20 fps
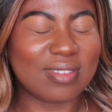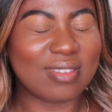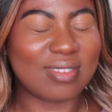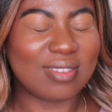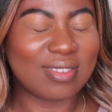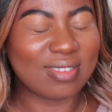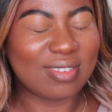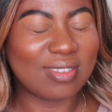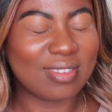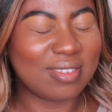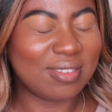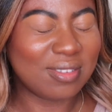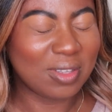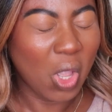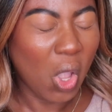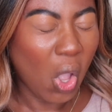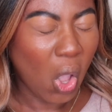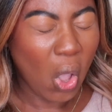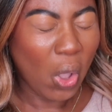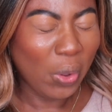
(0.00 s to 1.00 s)
that's
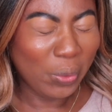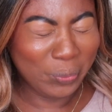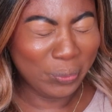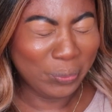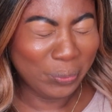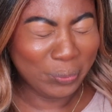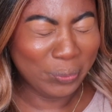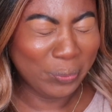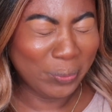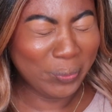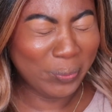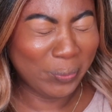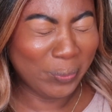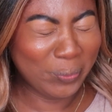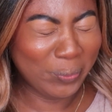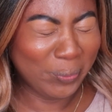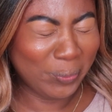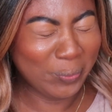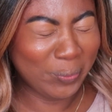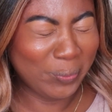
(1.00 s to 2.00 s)
me like
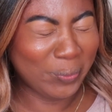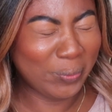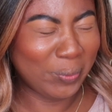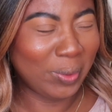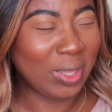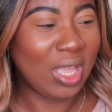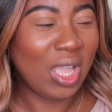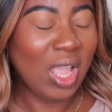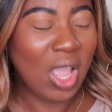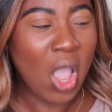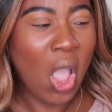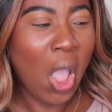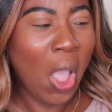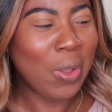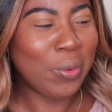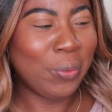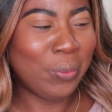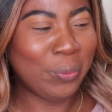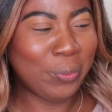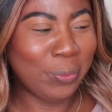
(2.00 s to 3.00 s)
totally freaking
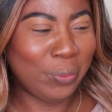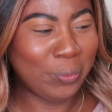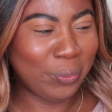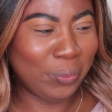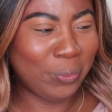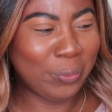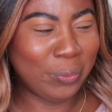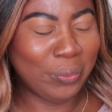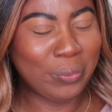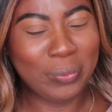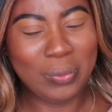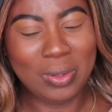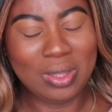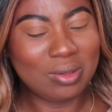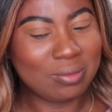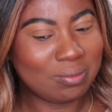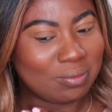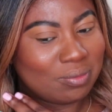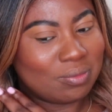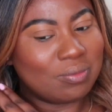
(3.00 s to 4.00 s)
out. It's
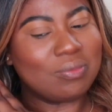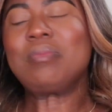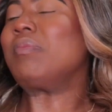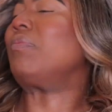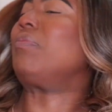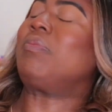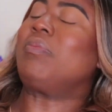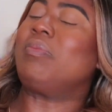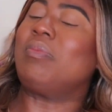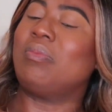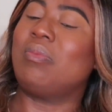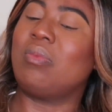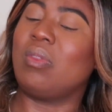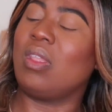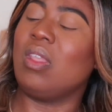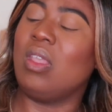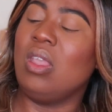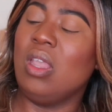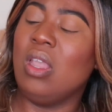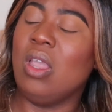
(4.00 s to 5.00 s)
such a
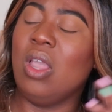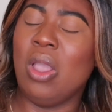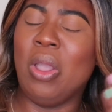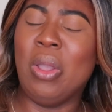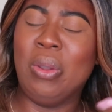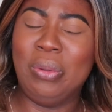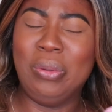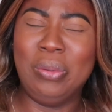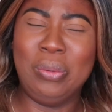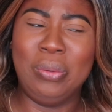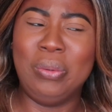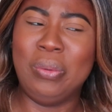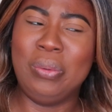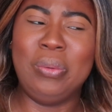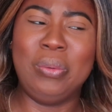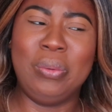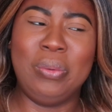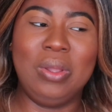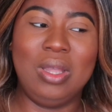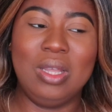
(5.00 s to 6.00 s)
strong
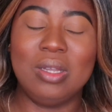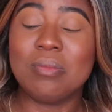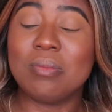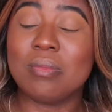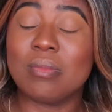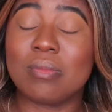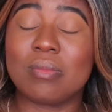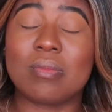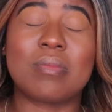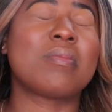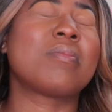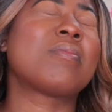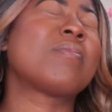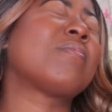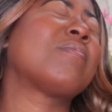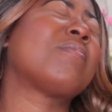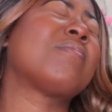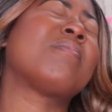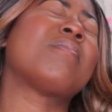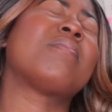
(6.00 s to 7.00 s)
scent, like,
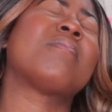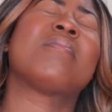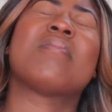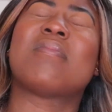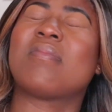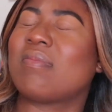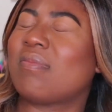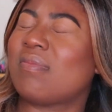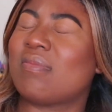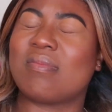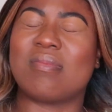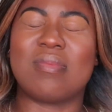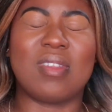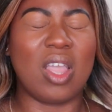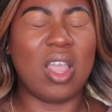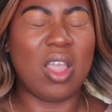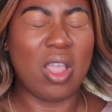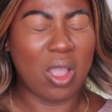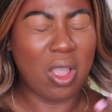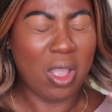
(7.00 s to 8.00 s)
but it
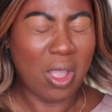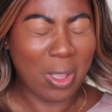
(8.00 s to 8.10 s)
works.